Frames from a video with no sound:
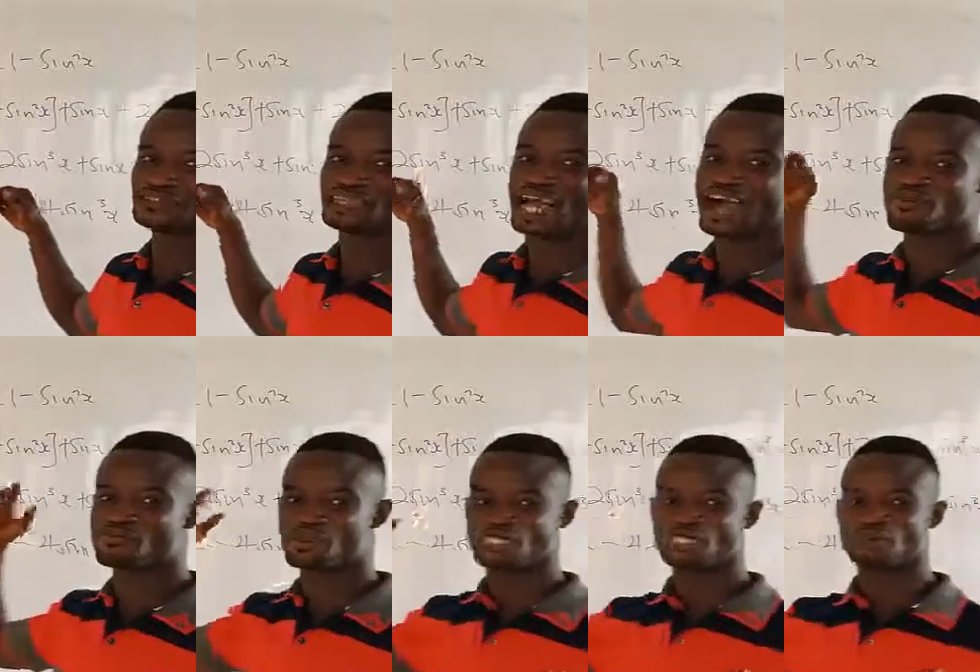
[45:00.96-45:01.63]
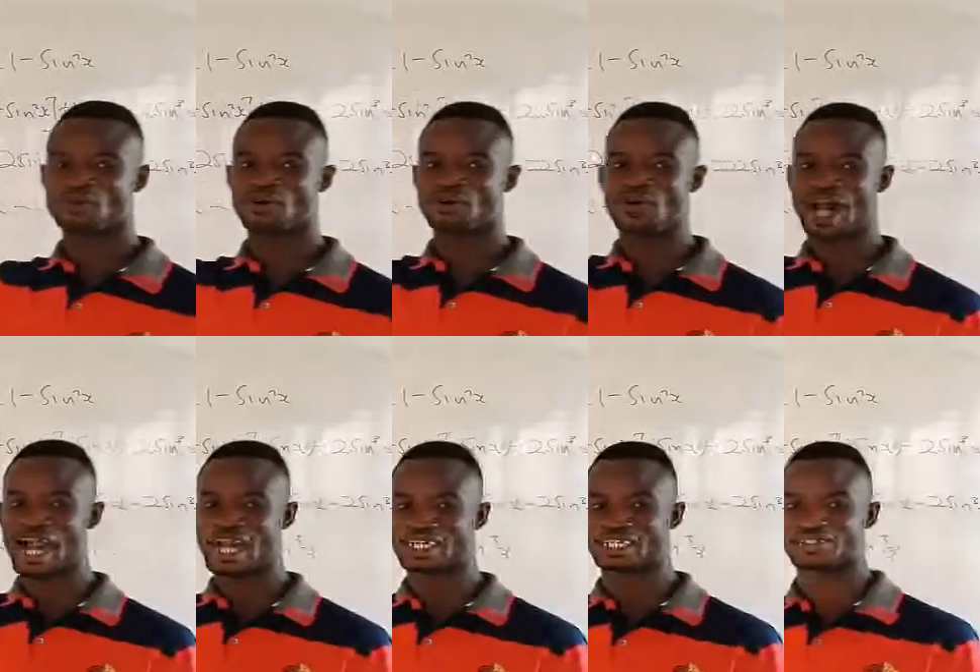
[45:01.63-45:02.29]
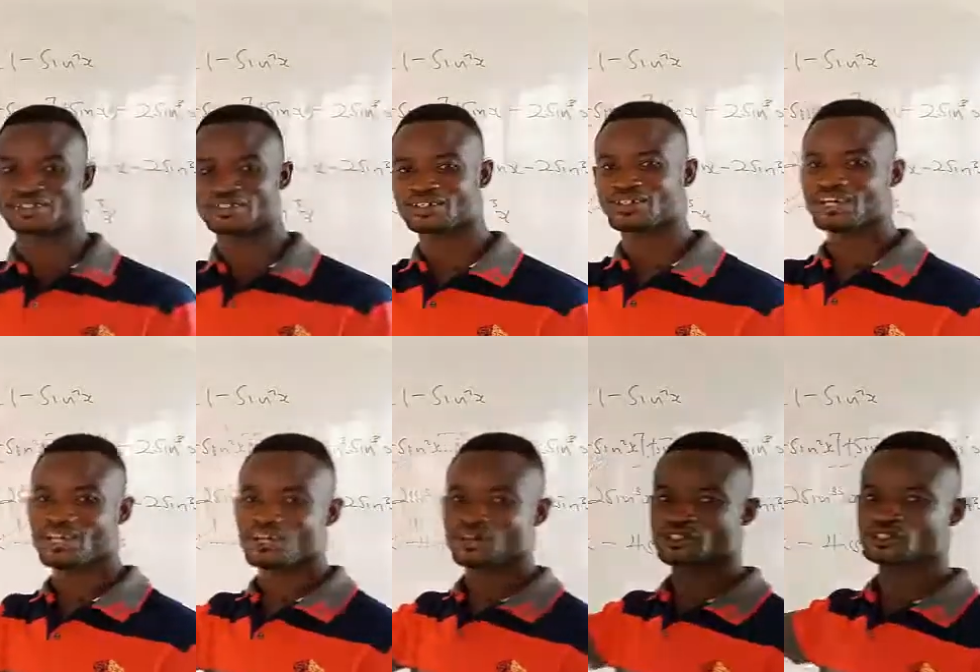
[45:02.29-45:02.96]
we have multiple angles,
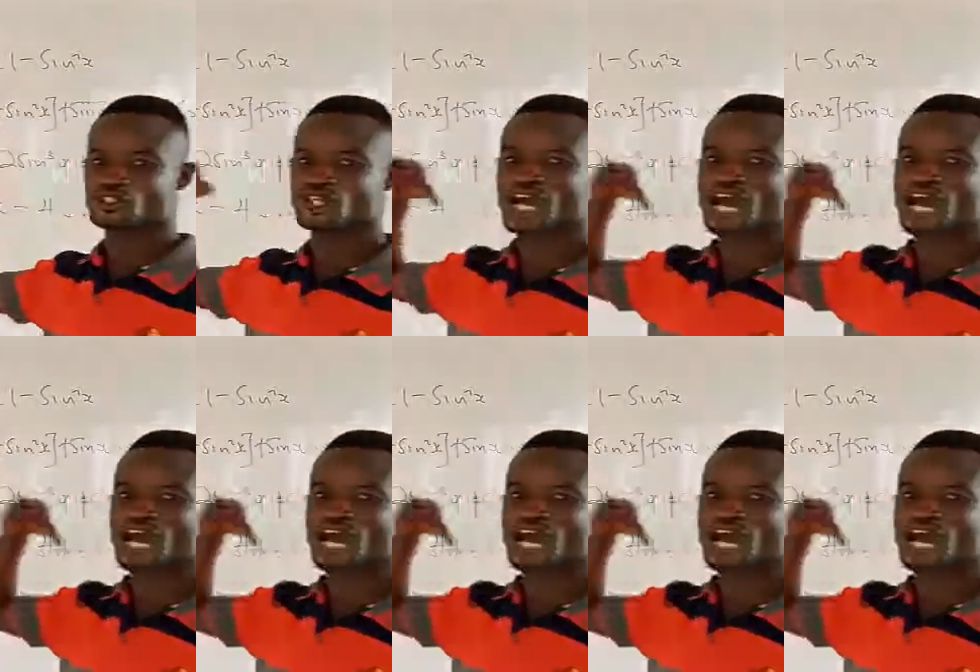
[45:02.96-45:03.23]
we also